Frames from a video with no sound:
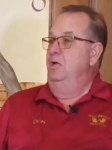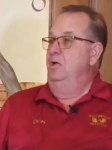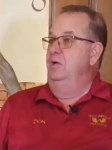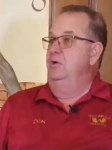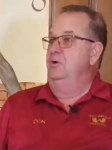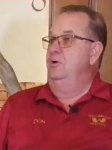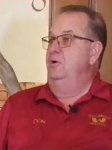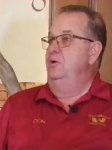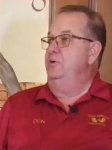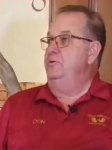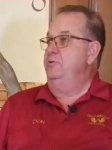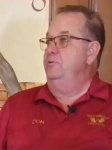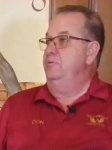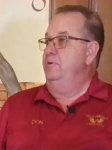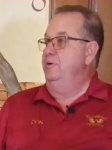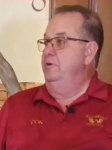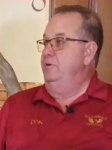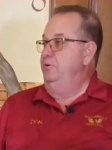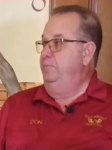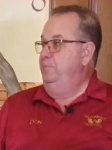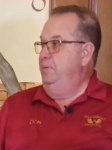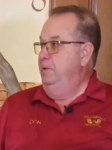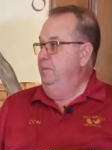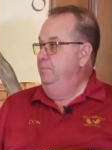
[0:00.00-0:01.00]

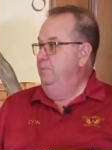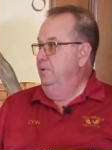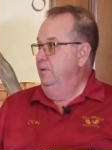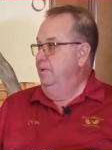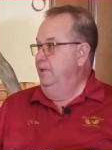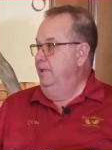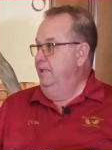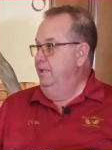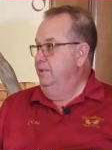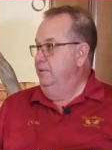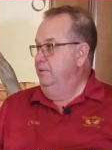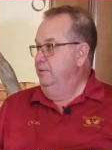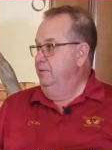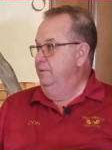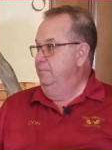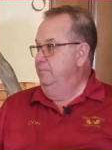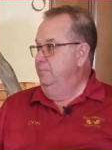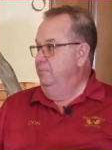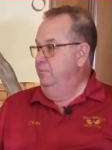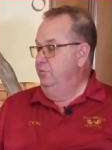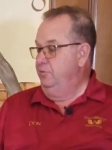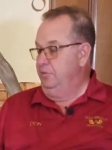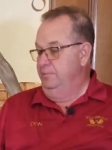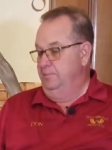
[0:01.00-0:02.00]
unauthorized people at the
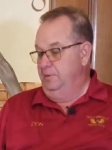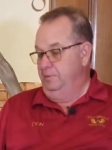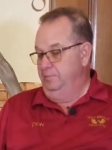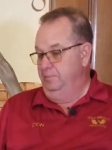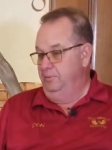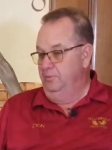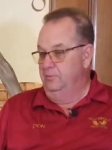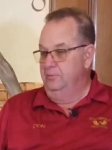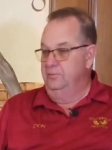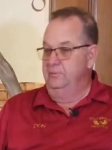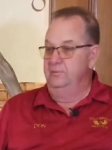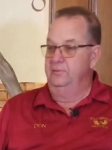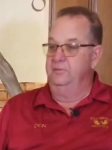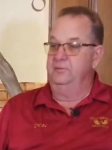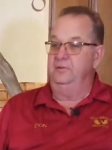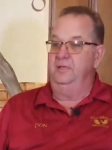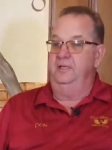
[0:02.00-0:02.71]
swimming pools,